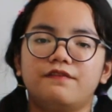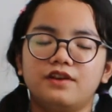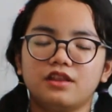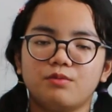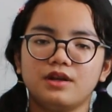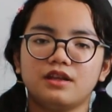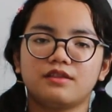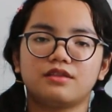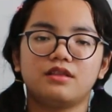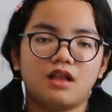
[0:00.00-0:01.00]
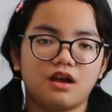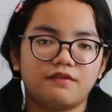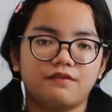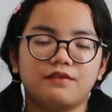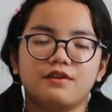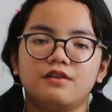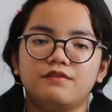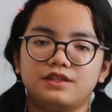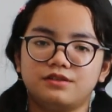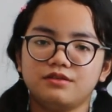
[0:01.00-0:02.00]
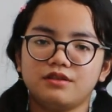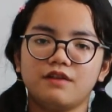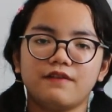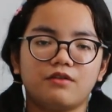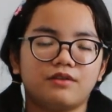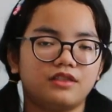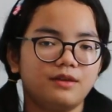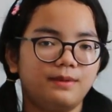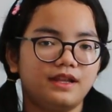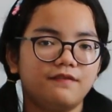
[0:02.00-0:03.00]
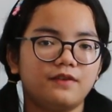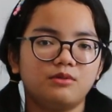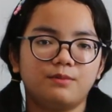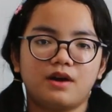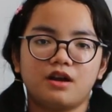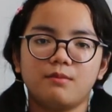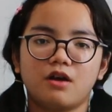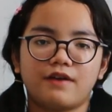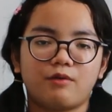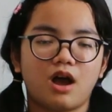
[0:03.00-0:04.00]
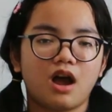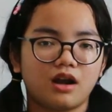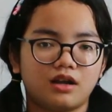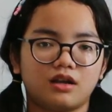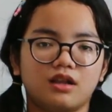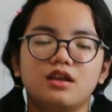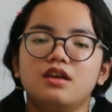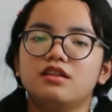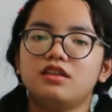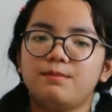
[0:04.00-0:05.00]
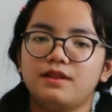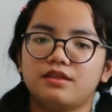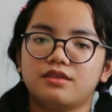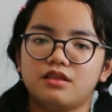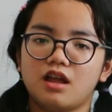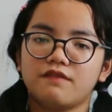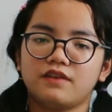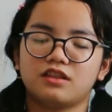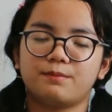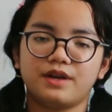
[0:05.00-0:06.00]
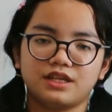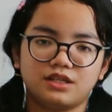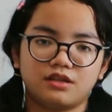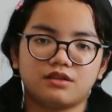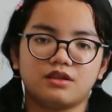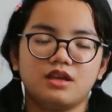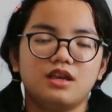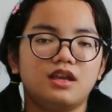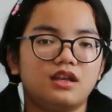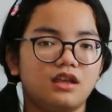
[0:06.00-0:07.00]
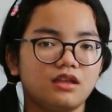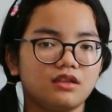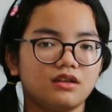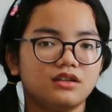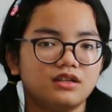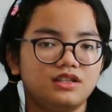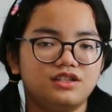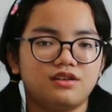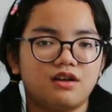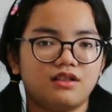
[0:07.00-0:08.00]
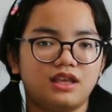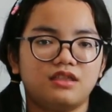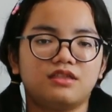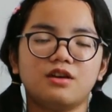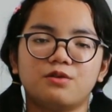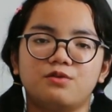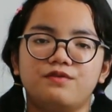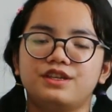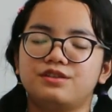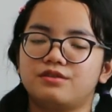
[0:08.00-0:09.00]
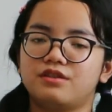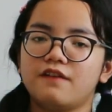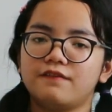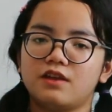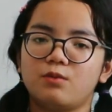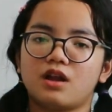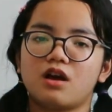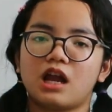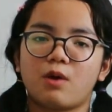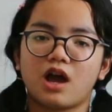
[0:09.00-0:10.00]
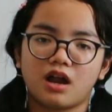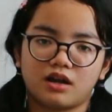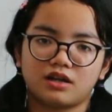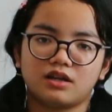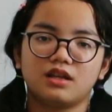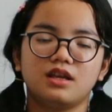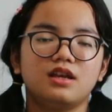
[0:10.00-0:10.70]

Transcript: The first one is love. We should love our sibling from the bottom of our heart. Siblings' love is precious. It is unconditionally, so we should love them with all our heart.